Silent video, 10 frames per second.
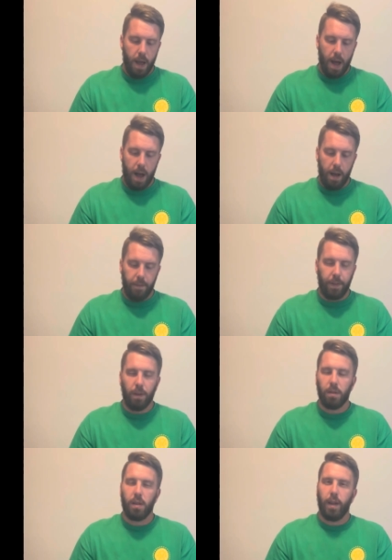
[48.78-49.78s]
it
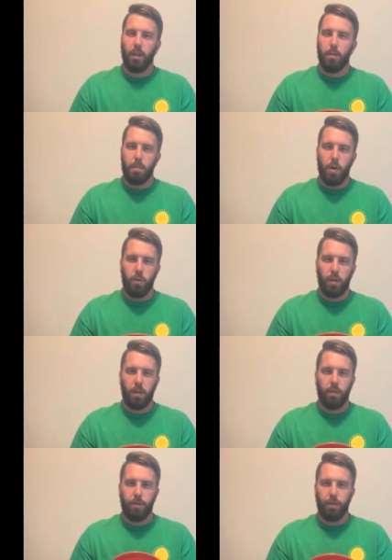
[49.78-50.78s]
feels like the
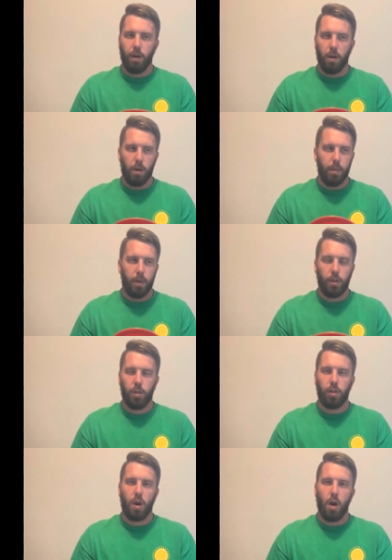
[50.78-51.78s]
most firm
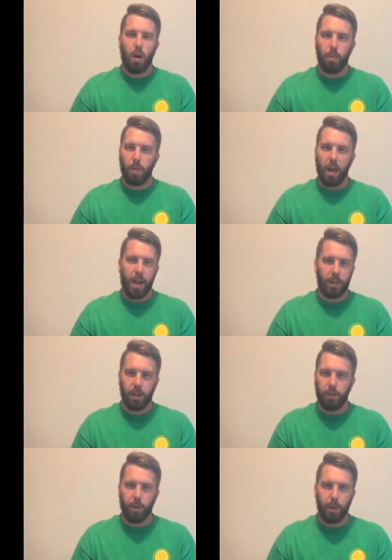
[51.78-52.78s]
star
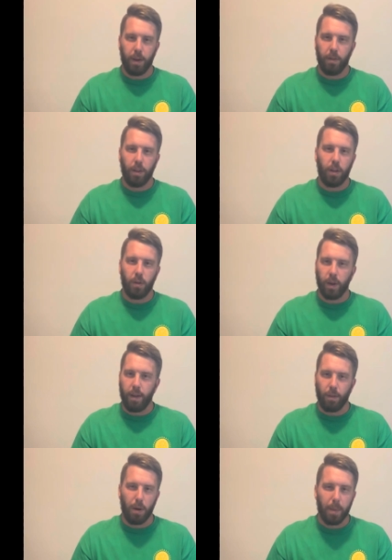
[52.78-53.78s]
plastic from Innova that you could
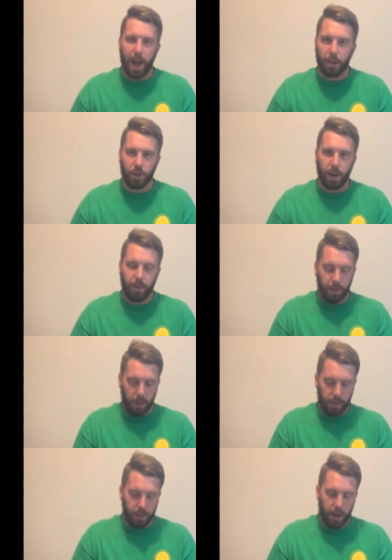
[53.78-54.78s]
ever imagine. I feel
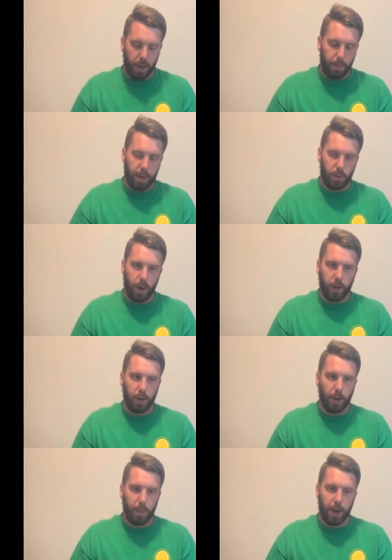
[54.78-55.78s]
like it's kind of the best way I could
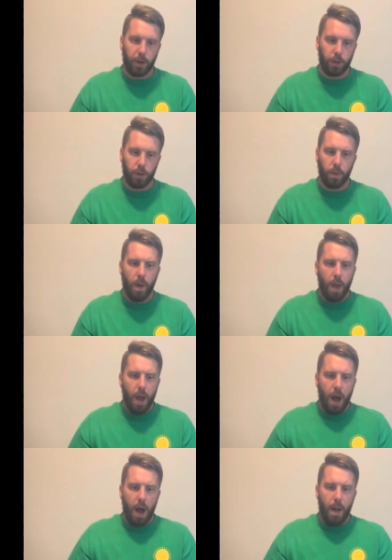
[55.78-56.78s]
compare it to.
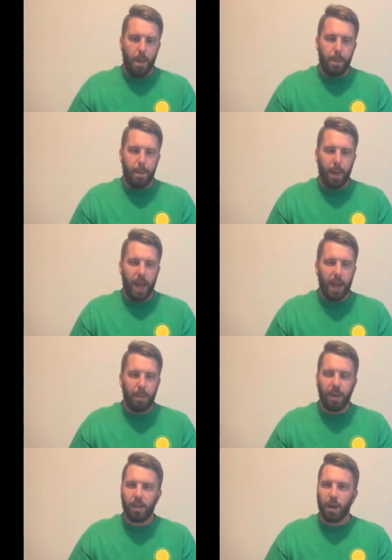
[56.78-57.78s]

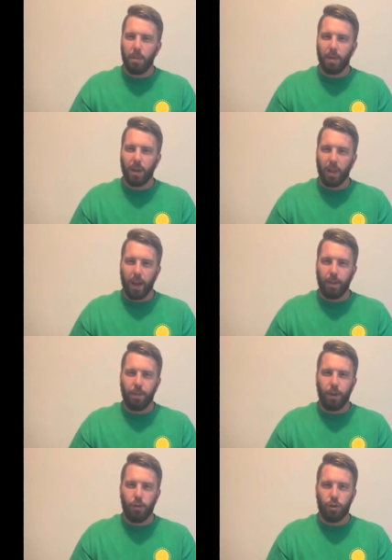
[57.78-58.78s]
Maybe something like
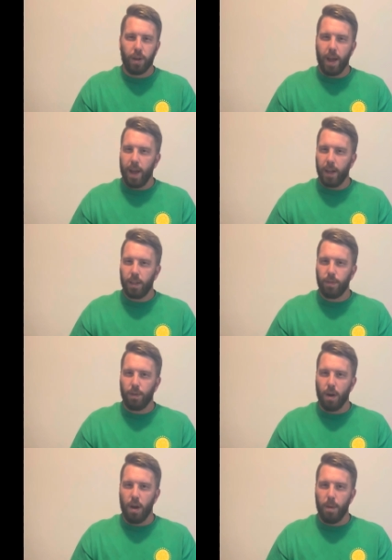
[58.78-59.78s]
Fusion X
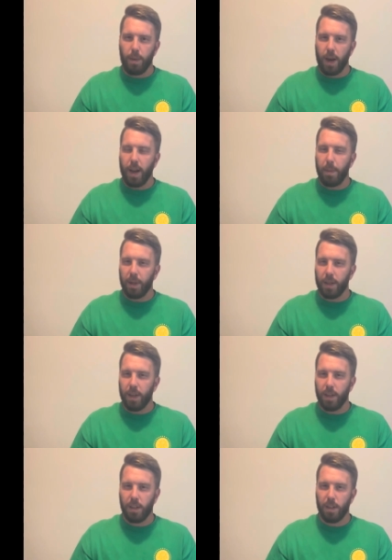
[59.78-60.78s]
from Dynamic
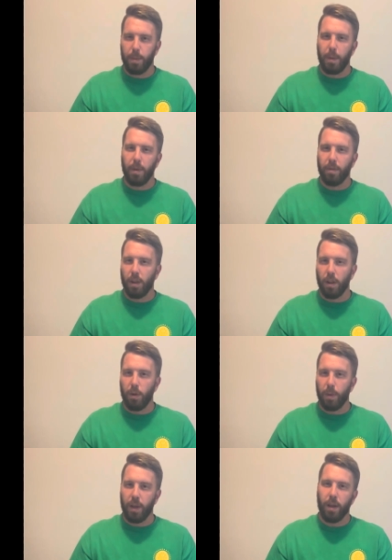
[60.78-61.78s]
Discs, maybe even a little
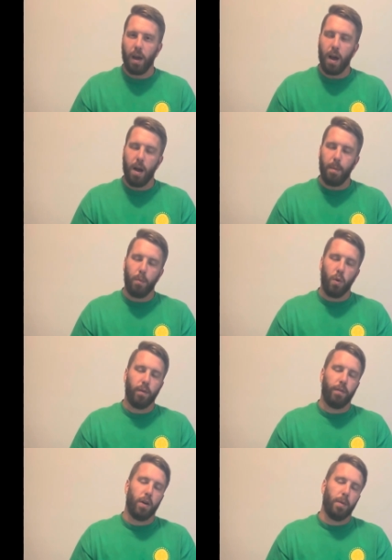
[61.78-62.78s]
bit more
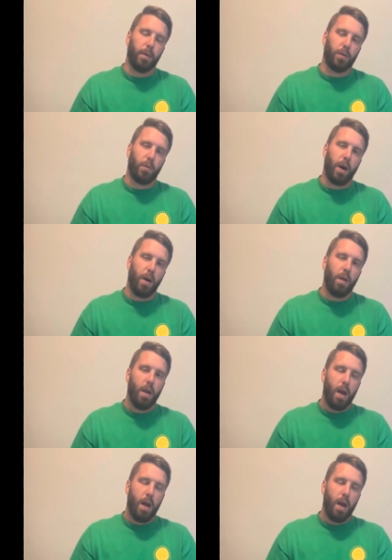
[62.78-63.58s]
firm as well.